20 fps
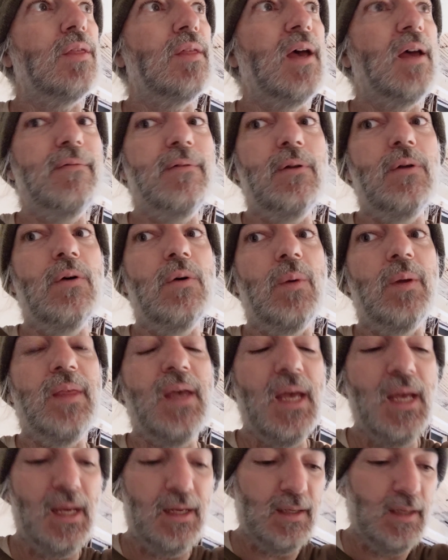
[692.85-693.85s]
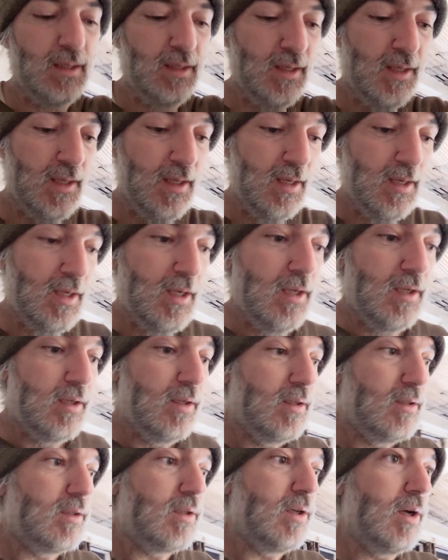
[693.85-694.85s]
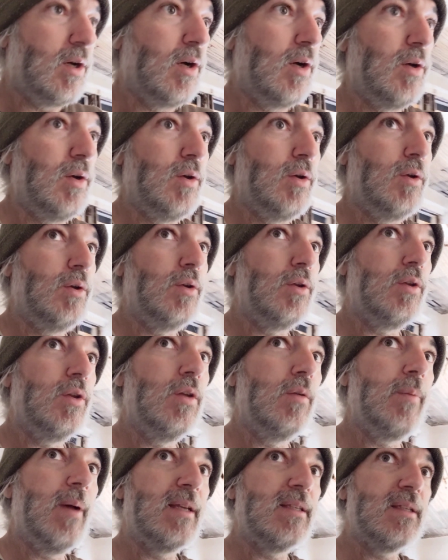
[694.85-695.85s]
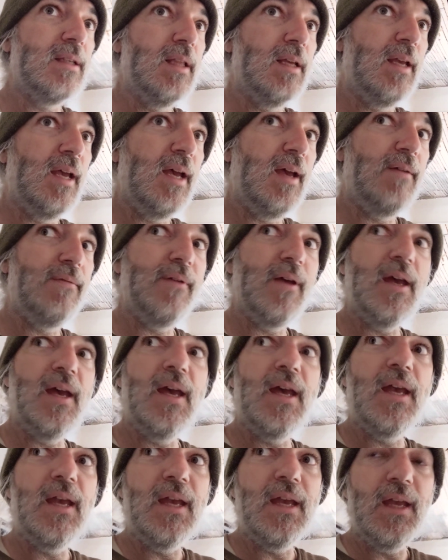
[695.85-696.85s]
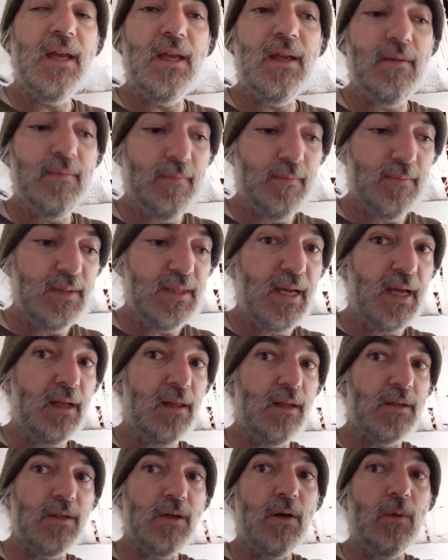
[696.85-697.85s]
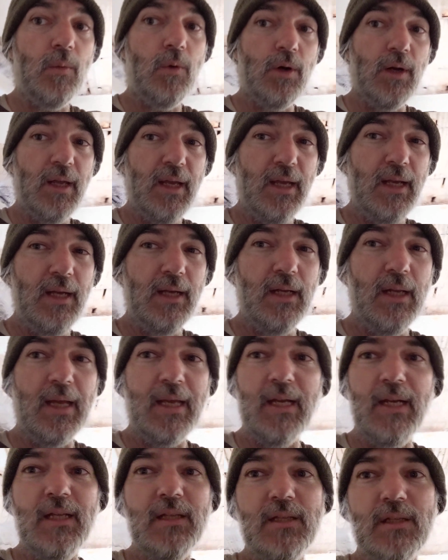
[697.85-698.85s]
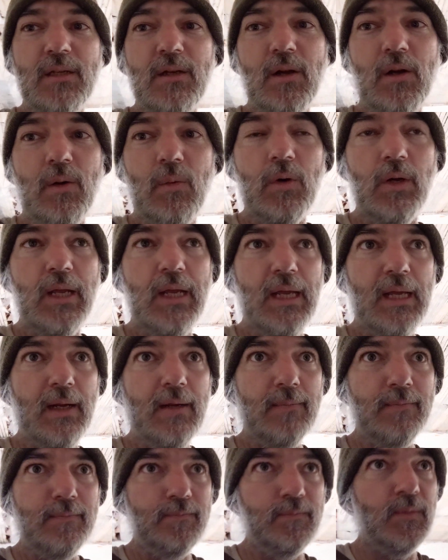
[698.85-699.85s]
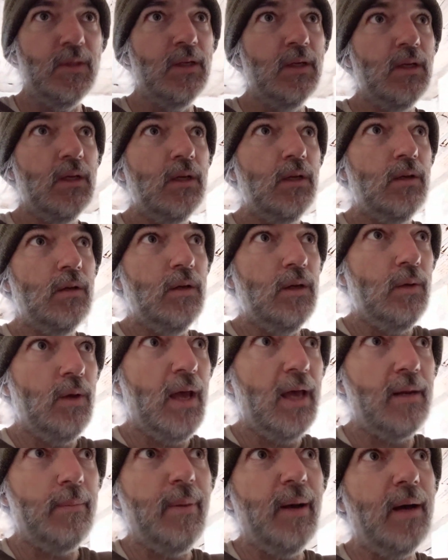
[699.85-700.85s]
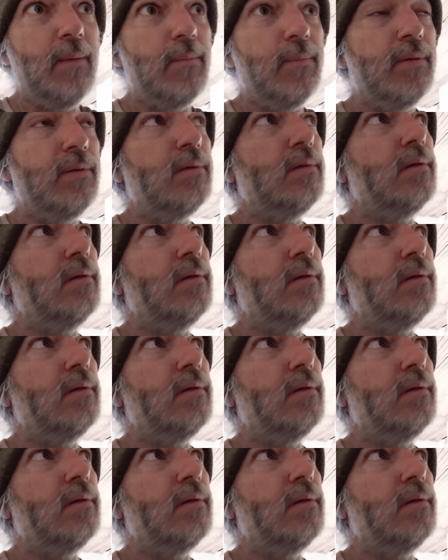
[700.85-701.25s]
that floor with heat. So you basically have a tankless hot water heater, like an instant hot water heater, and a pump,